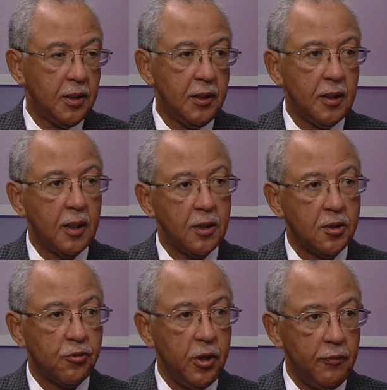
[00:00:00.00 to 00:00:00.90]
they think it's
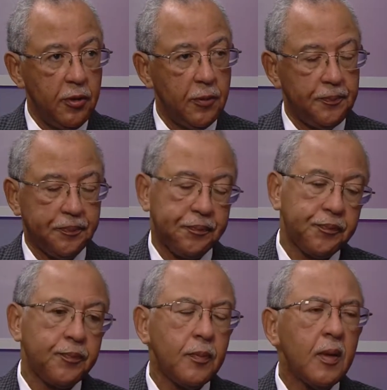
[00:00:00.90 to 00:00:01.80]
trivial
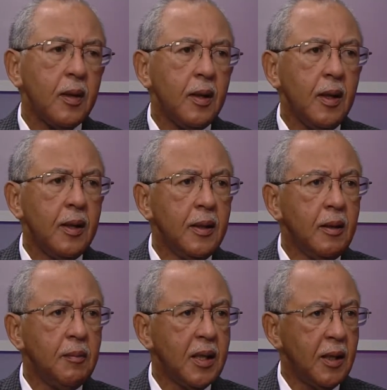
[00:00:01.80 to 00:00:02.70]
and
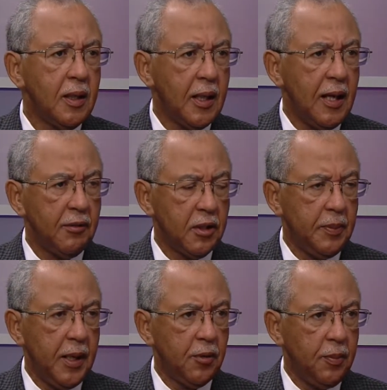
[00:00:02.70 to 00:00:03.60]
then begin having
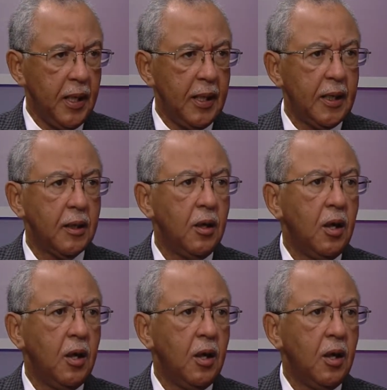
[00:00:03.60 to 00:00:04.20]
spinal pain,